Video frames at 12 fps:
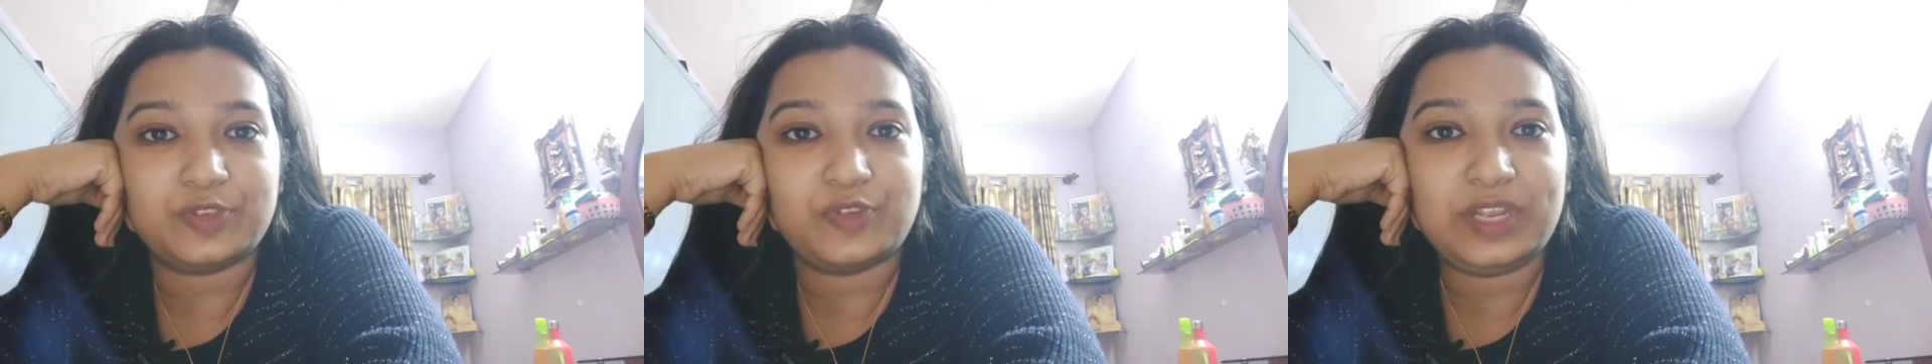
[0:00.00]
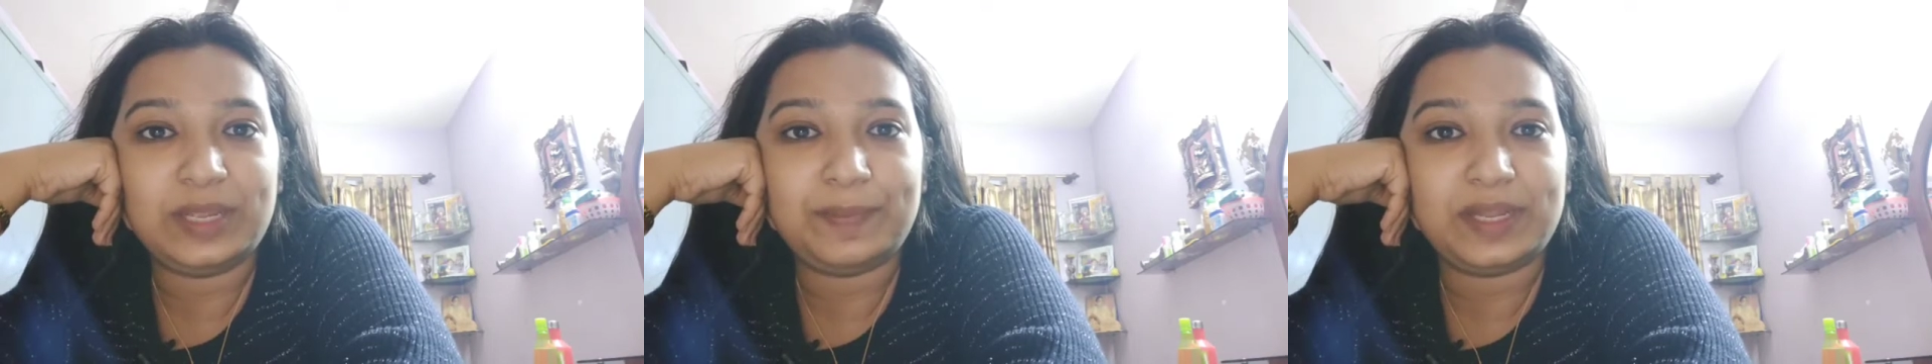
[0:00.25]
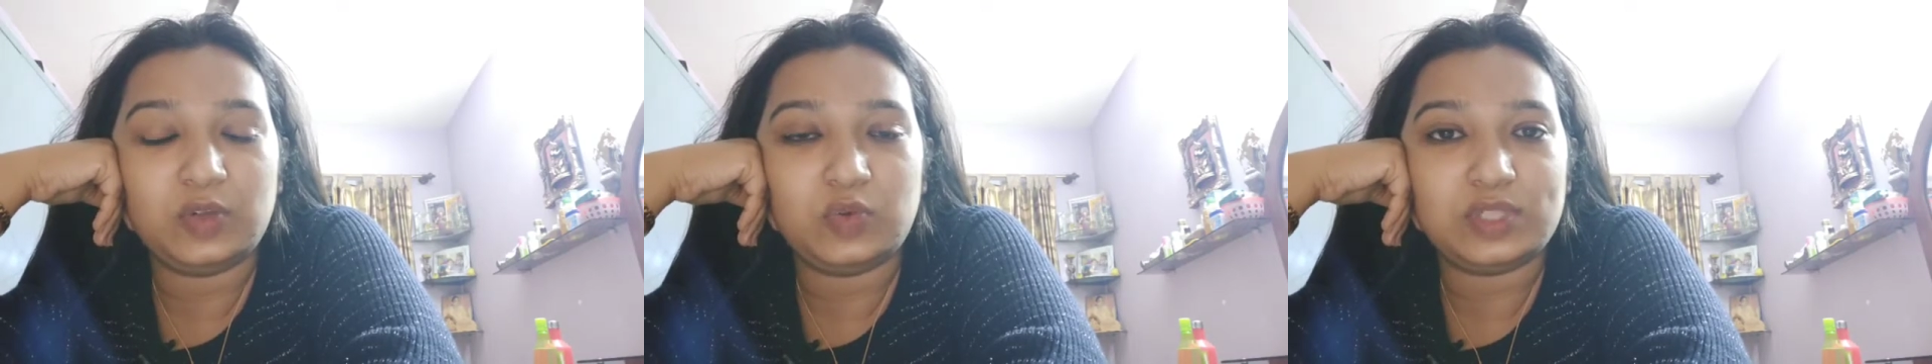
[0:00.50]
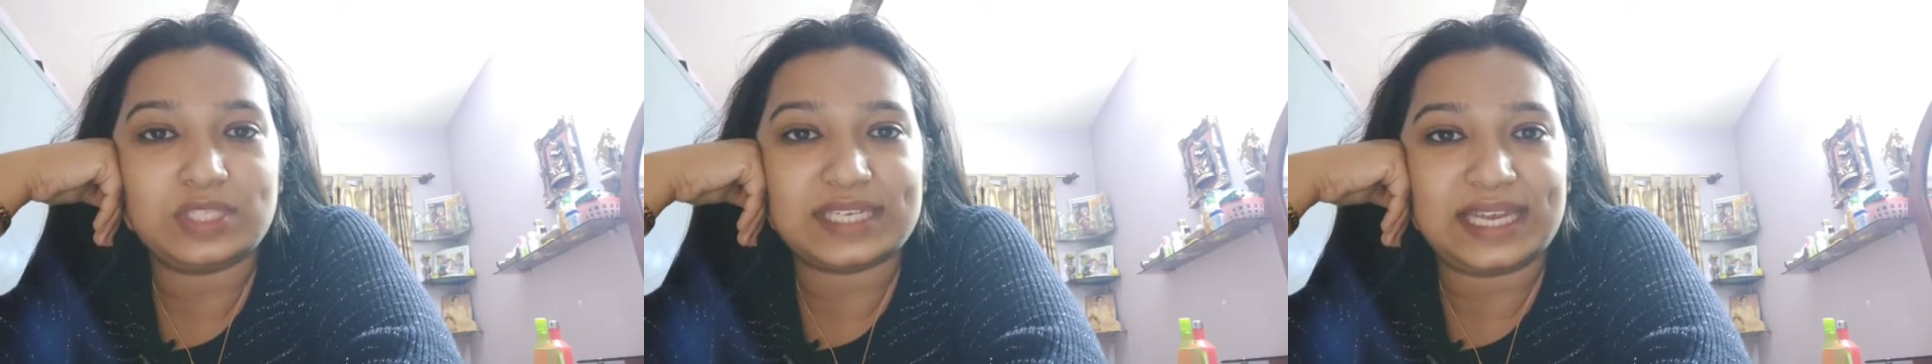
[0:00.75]
3
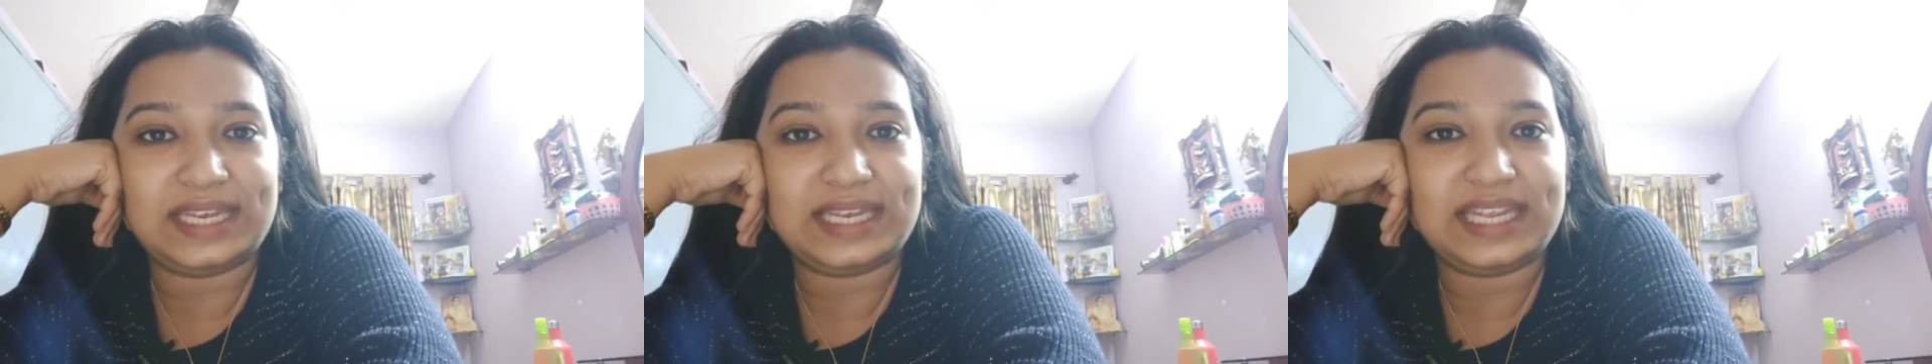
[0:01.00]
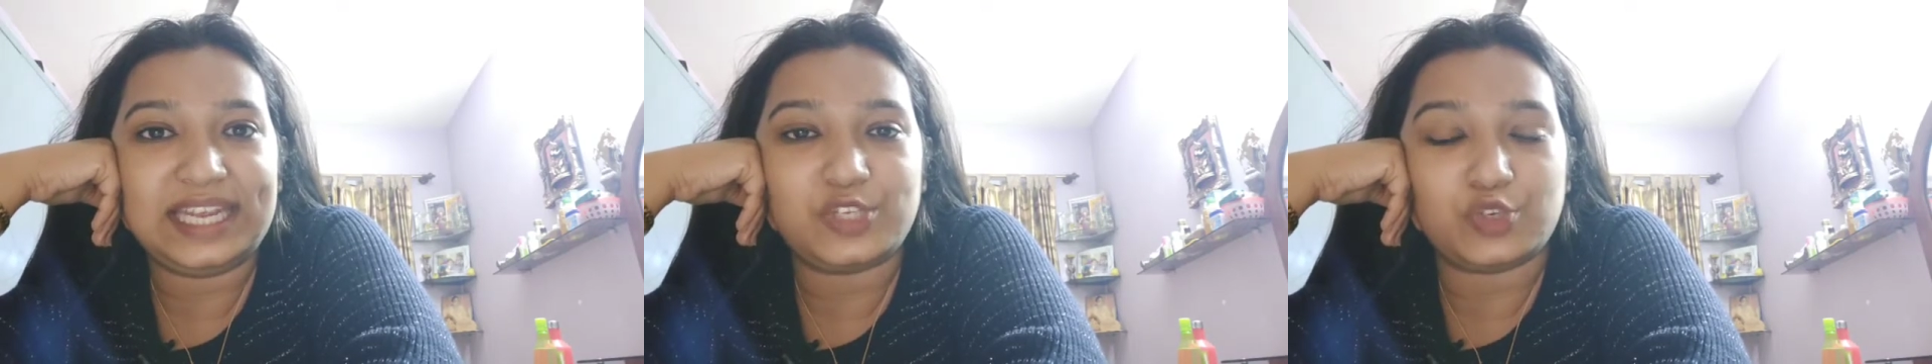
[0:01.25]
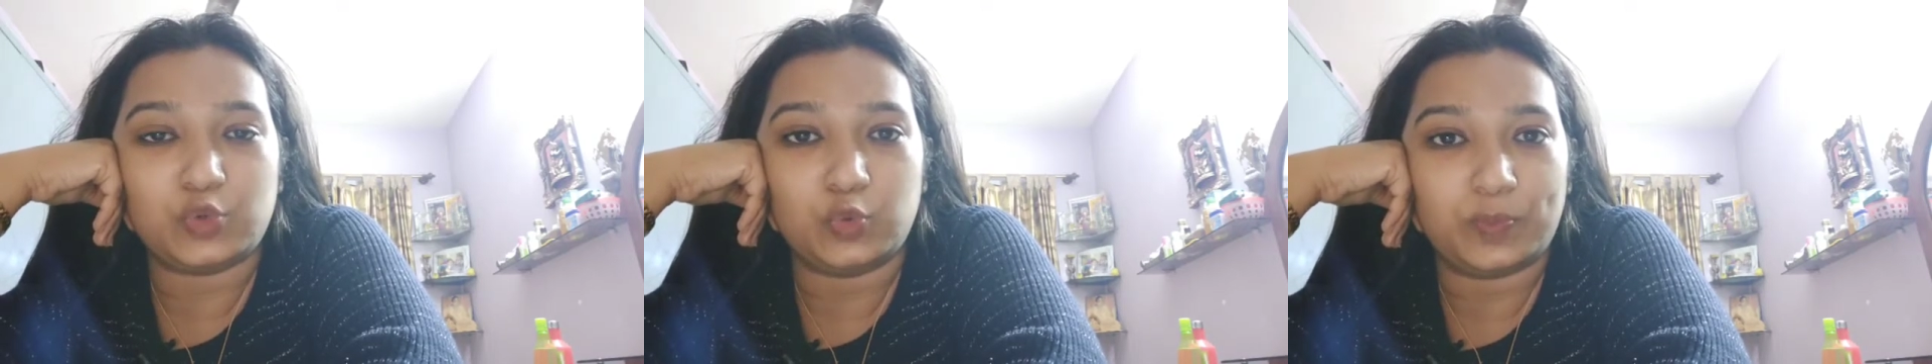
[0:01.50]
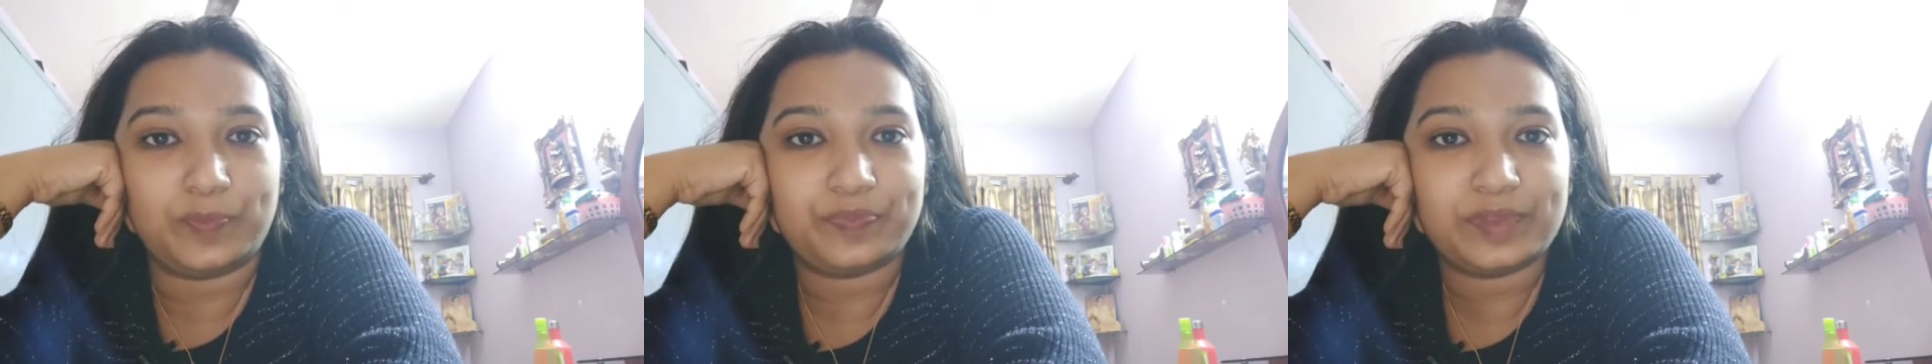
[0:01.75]
balloons in each
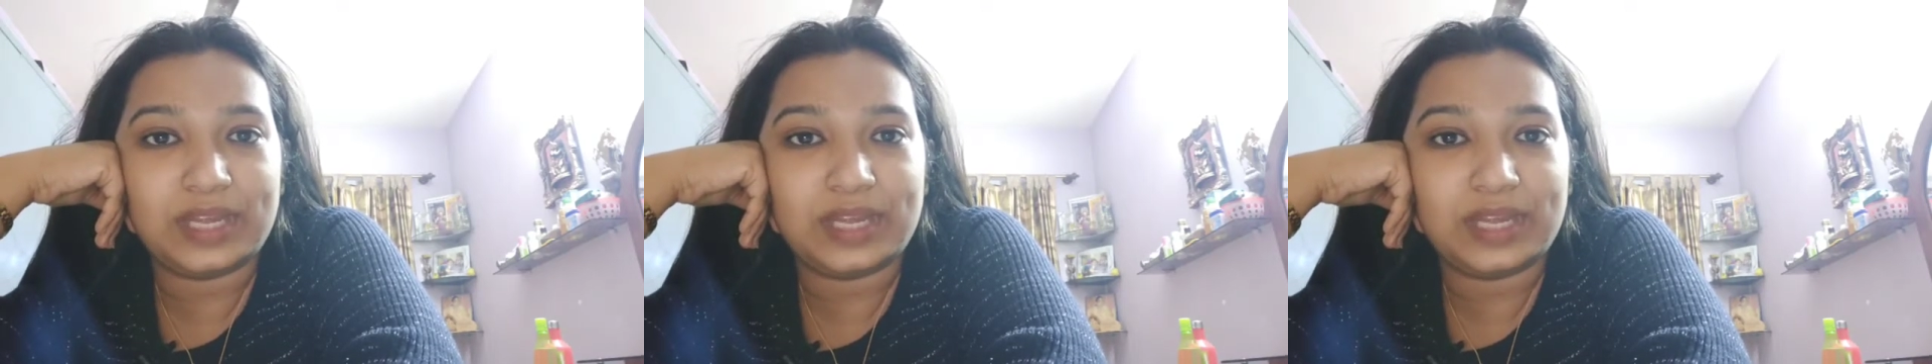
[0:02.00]
group.